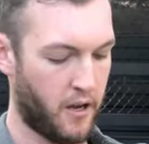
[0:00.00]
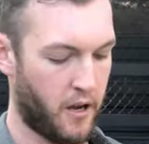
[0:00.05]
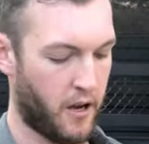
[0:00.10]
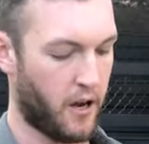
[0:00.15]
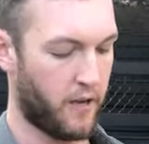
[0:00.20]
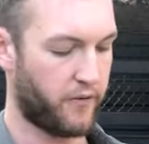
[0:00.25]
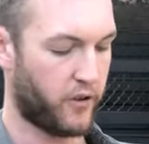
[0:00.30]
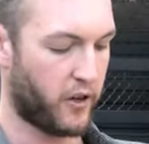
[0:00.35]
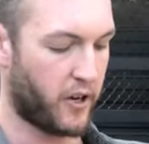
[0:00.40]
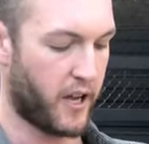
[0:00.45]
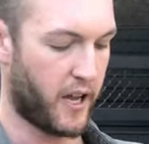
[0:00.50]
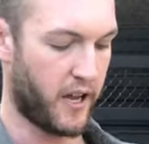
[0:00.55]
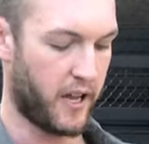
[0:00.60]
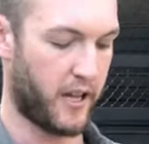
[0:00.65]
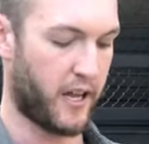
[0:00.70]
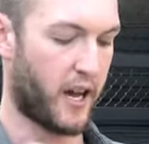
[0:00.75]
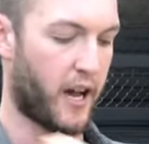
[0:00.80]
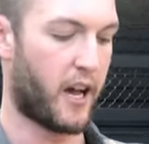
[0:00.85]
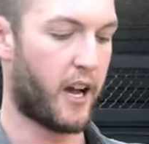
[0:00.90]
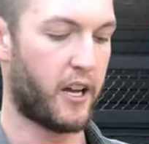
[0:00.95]
I've got
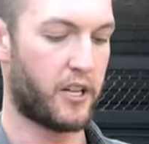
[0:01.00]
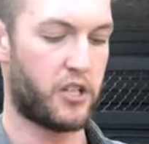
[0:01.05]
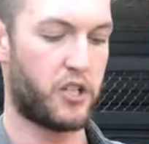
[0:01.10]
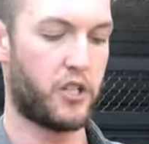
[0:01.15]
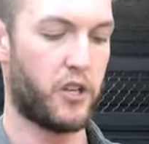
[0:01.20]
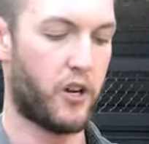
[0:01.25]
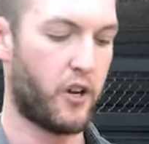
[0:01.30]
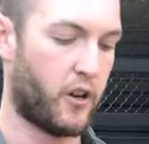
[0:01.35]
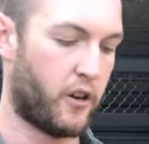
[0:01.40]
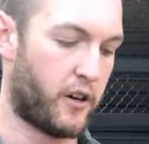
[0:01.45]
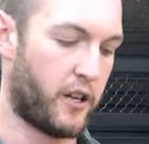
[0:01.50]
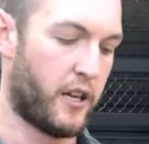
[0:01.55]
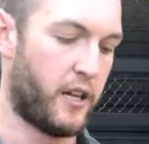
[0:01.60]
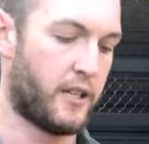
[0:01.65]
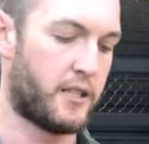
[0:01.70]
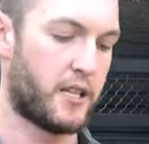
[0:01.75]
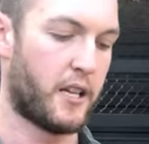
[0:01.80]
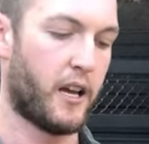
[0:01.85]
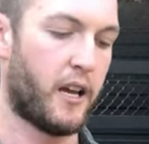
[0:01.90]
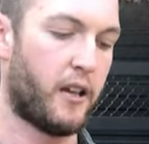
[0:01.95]
a shirt on
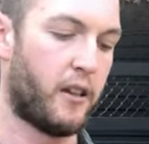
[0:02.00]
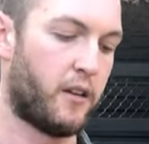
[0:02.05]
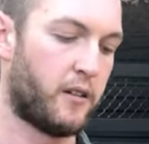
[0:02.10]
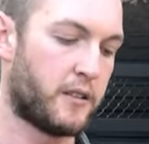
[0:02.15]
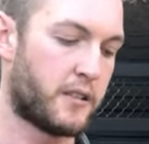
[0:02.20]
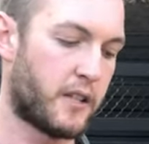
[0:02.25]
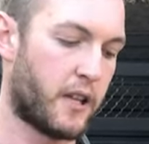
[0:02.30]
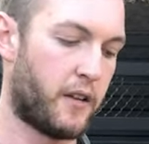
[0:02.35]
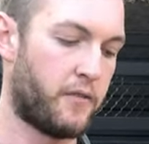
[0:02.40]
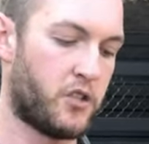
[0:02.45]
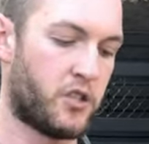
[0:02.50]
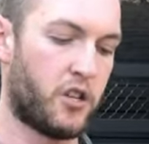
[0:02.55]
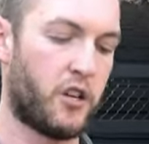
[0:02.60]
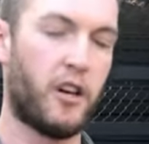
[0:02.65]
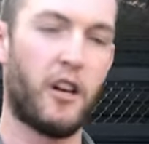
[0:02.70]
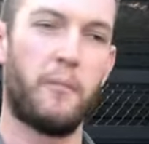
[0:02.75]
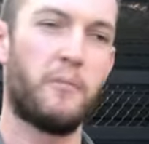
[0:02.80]
here today, a long sleeve shirt.